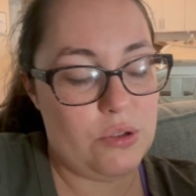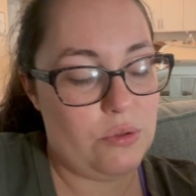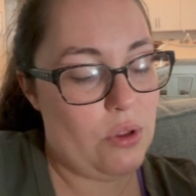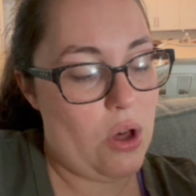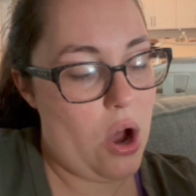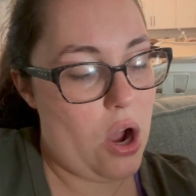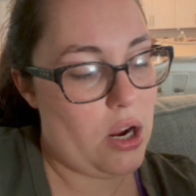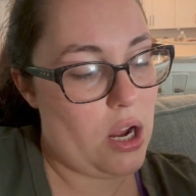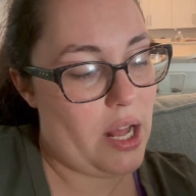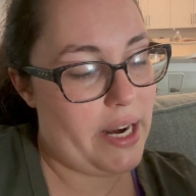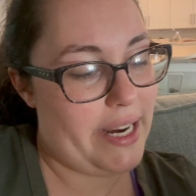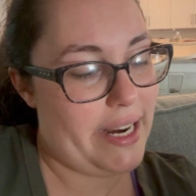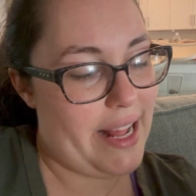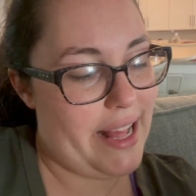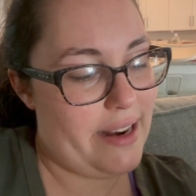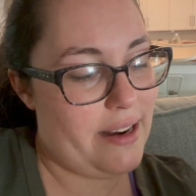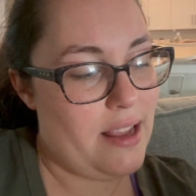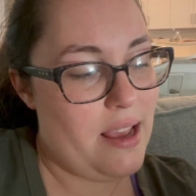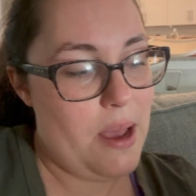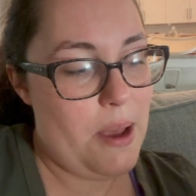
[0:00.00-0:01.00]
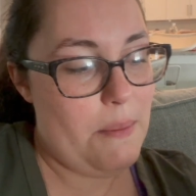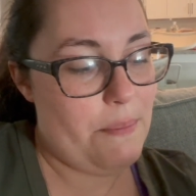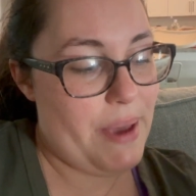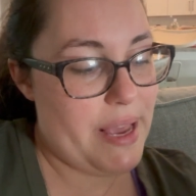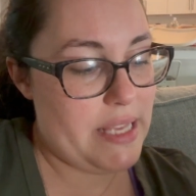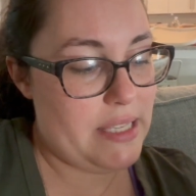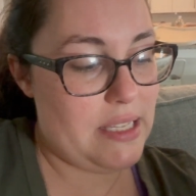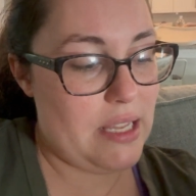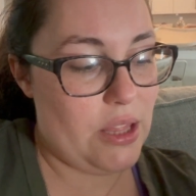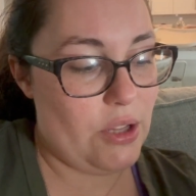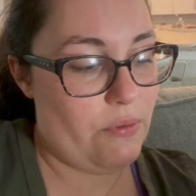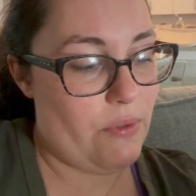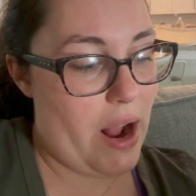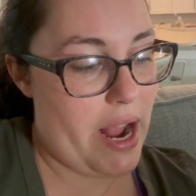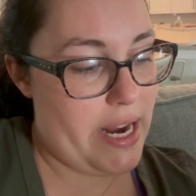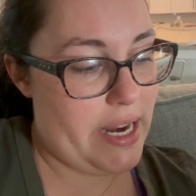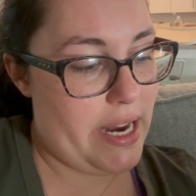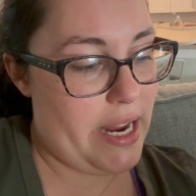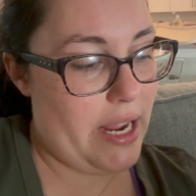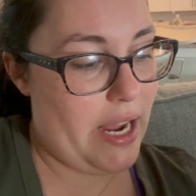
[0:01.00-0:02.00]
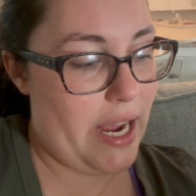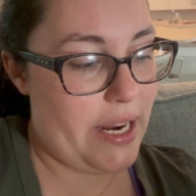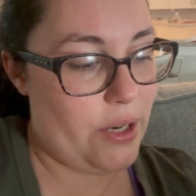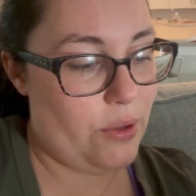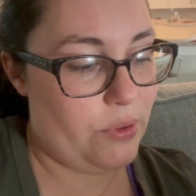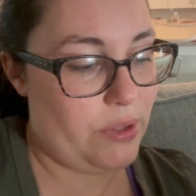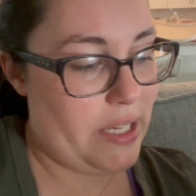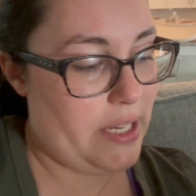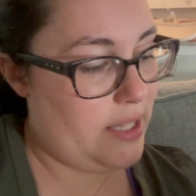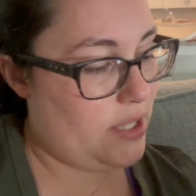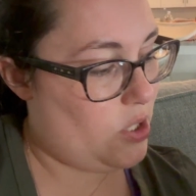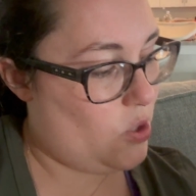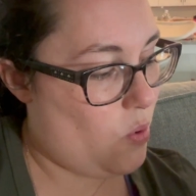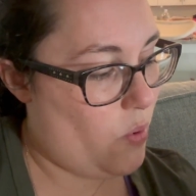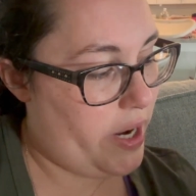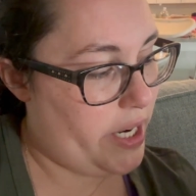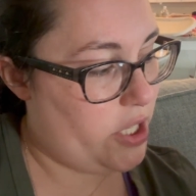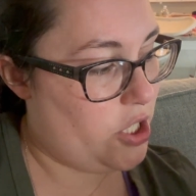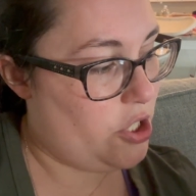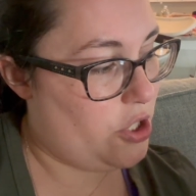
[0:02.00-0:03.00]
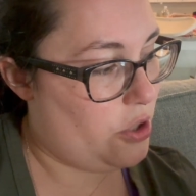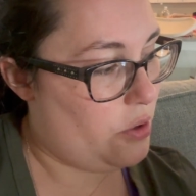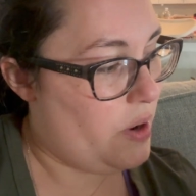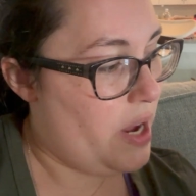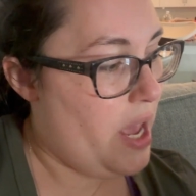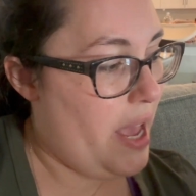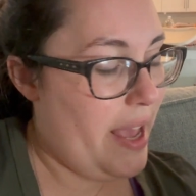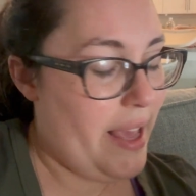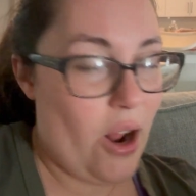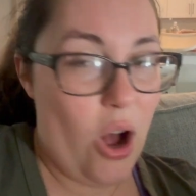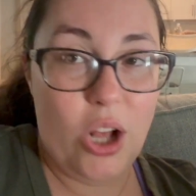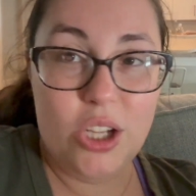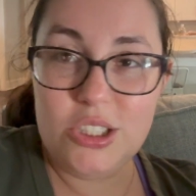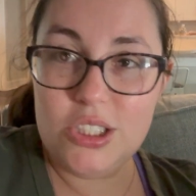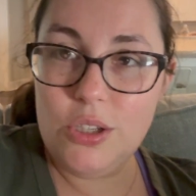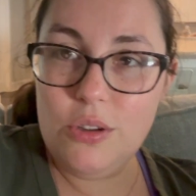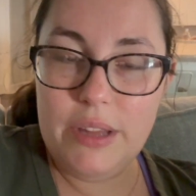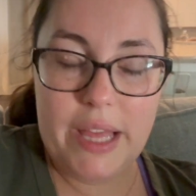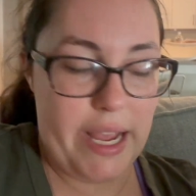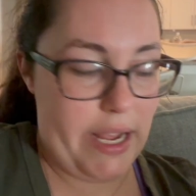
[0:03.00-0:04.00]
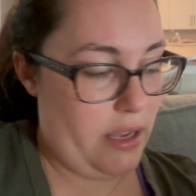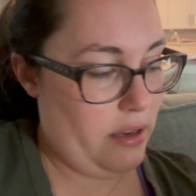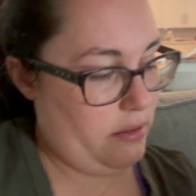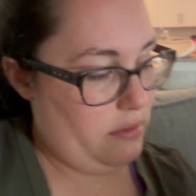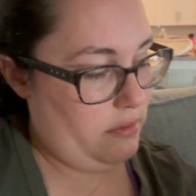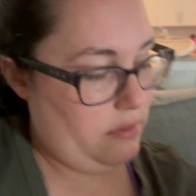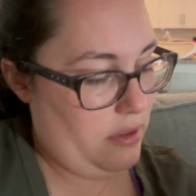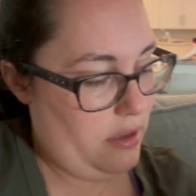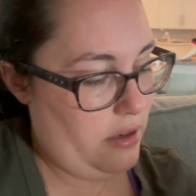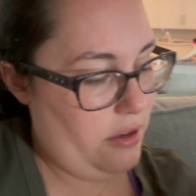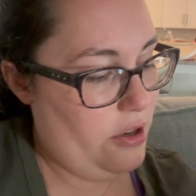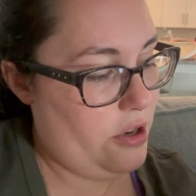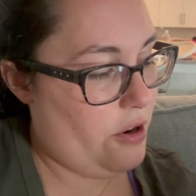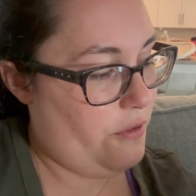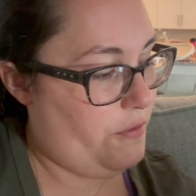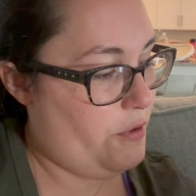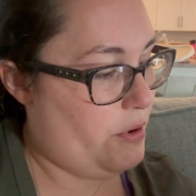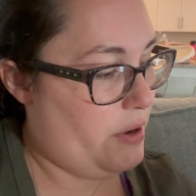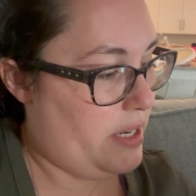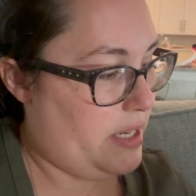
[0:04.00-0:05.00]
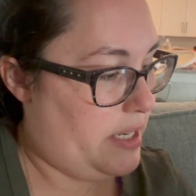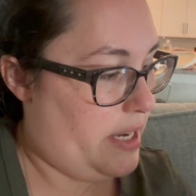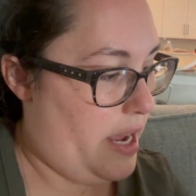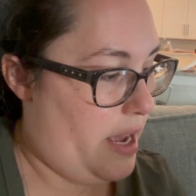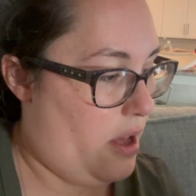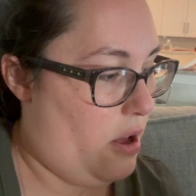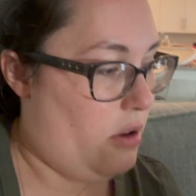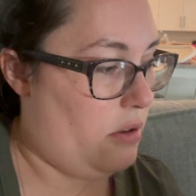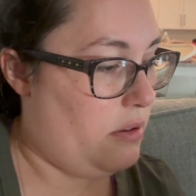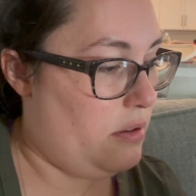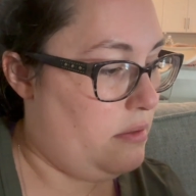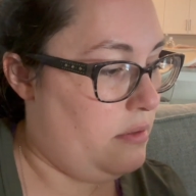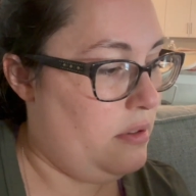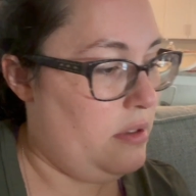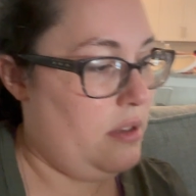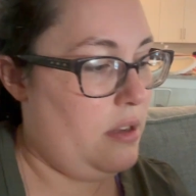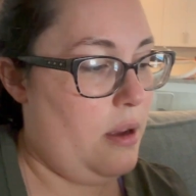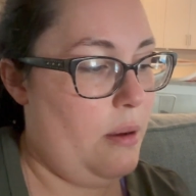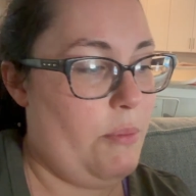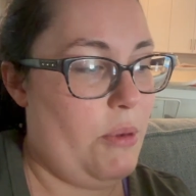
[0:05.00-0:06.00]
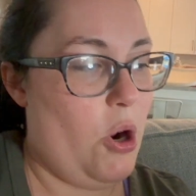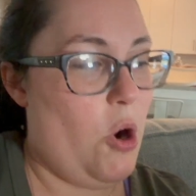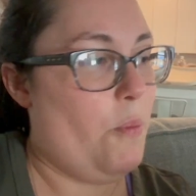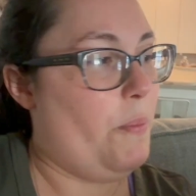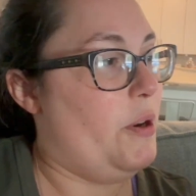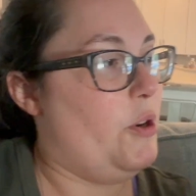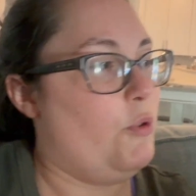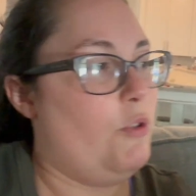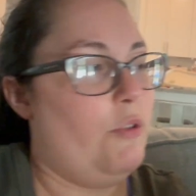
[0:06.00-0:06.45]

long on it. And based on the writing, I don't think it's going to. Also, like, I don't know if you can tell. I'm going to open to a